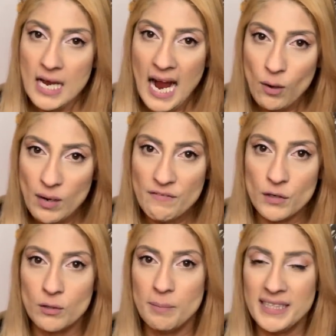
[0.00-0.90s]

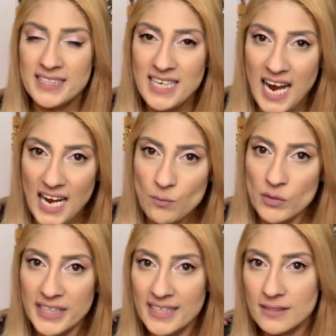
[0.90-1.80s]
However, by the time
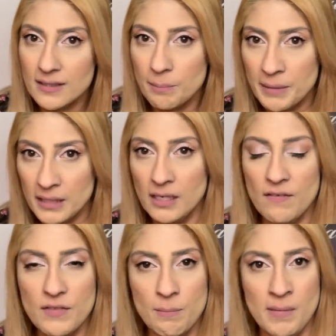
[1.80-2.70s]
we get to the middle
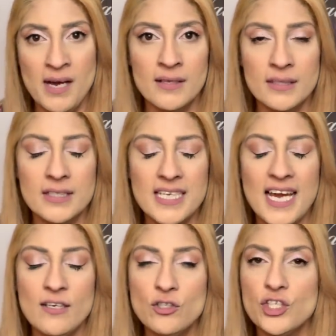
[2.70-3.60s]
of the month, the
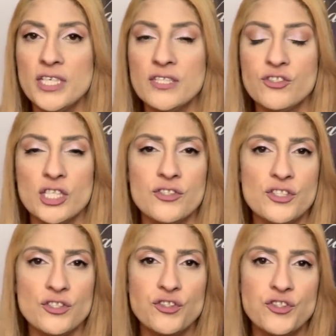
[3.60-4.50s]
energy is
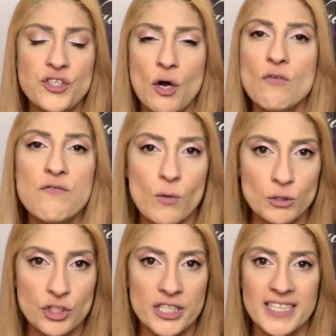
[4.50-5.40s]
just so
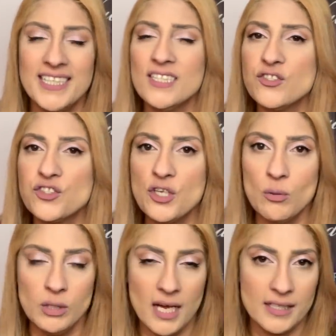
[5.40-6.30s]
fortunate. It is so
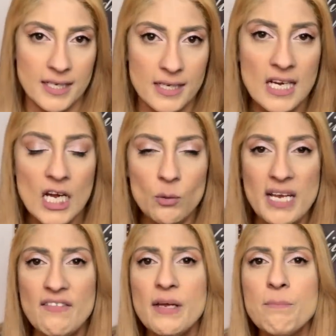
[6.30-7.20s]
lucky. We
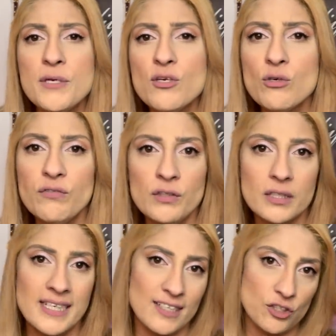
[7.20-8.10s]
have a beautiful
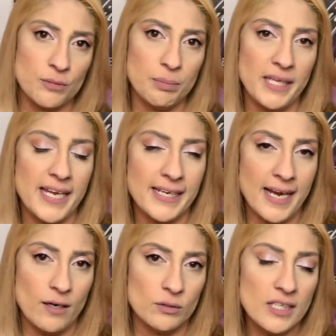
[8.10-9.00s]
connection playing
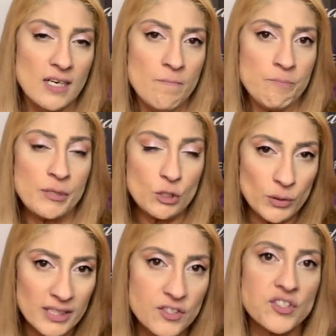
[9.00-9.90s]
out
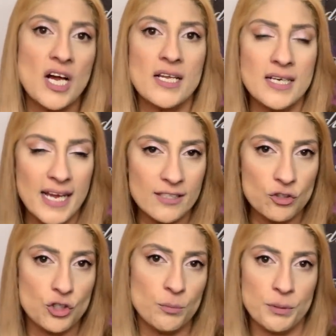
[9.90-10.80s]
between the Sun and
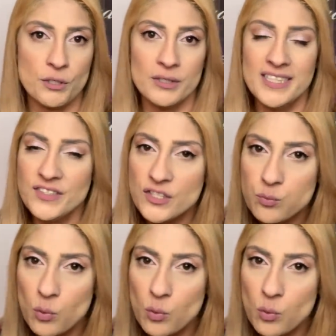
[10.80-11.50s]
Jupiter. This is